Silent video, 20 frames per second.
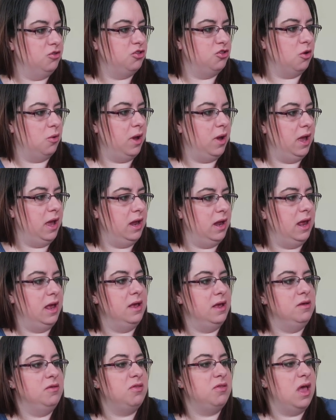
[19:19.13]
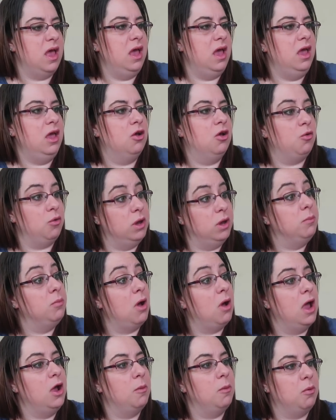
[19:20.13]
So it is a
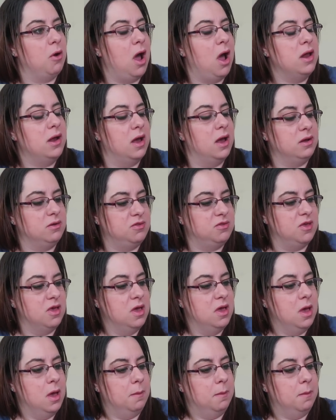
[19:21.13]
Greenbrier product,